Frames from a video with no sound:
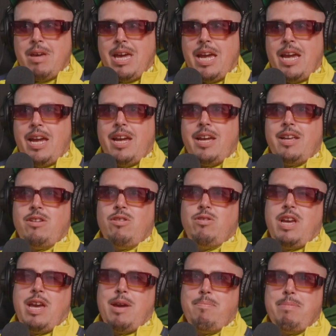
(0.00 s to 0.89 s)
Man,
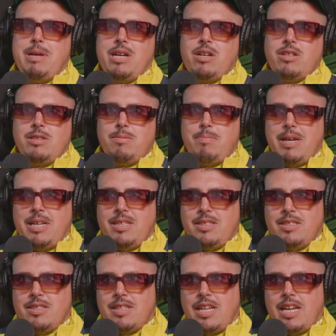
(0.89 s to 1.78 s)
okay,
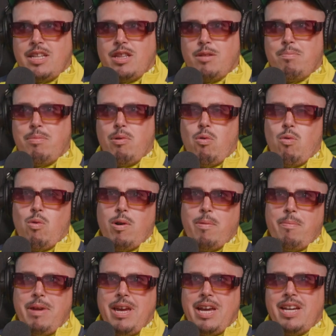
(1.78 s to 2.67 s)
PeerSpace is like the
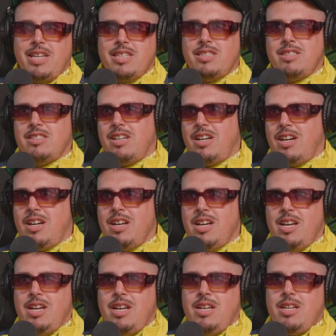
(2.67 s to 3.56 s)
poor man's
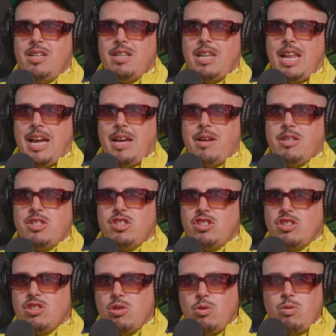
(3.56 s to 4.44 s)
like
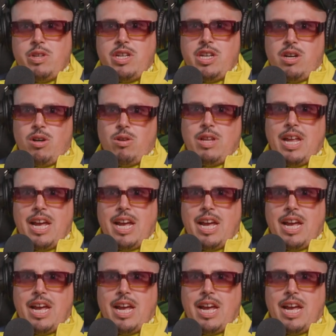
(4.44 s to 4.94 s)
studio.